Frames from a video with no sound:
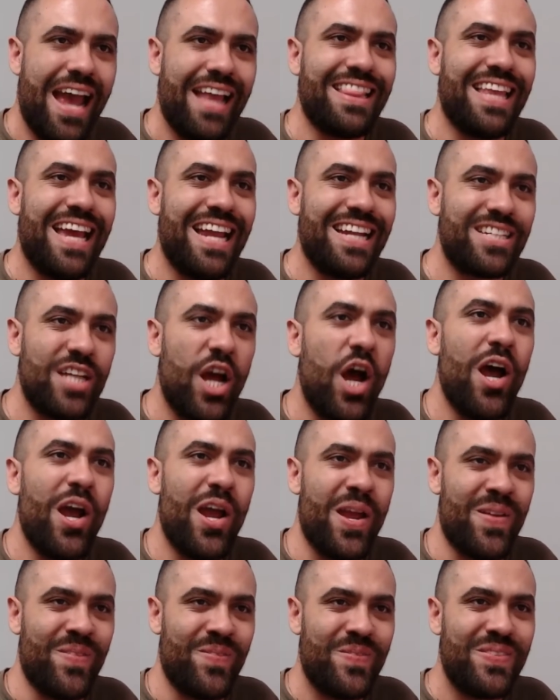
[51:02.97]
At that
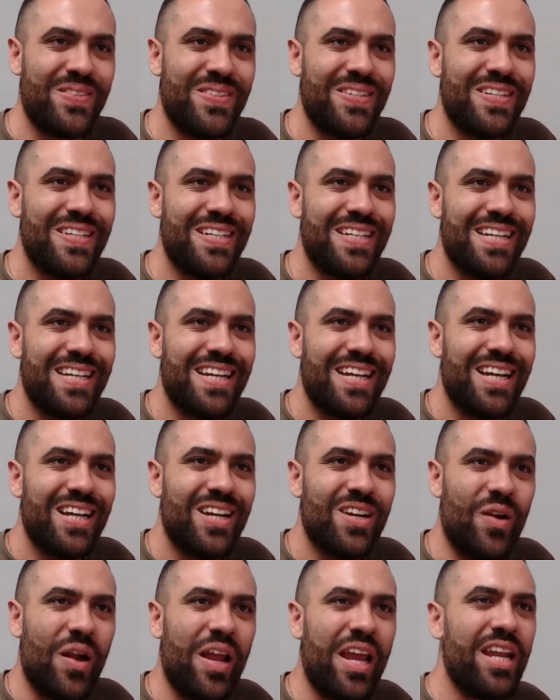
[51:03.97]
time,
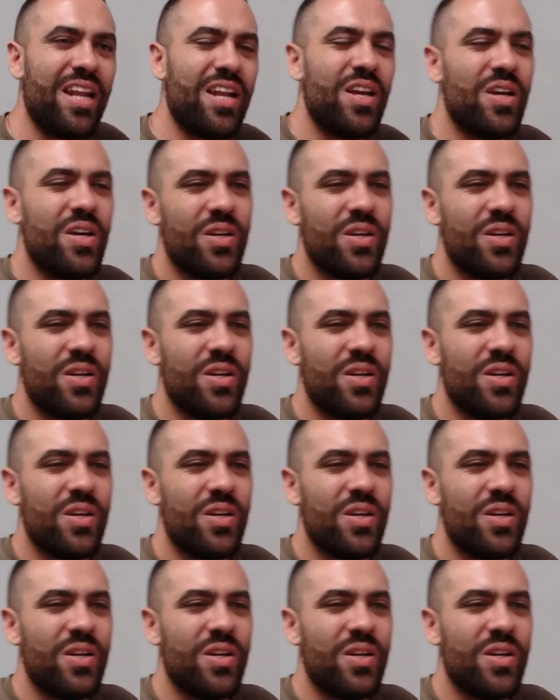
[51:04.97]
right?